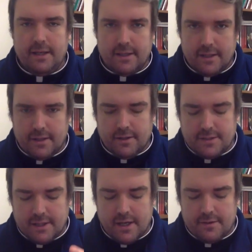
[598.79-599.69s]
And then
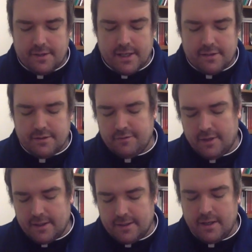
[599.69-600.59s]
altogether the
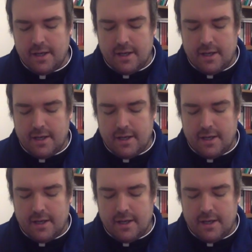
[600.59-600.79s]
antiphon,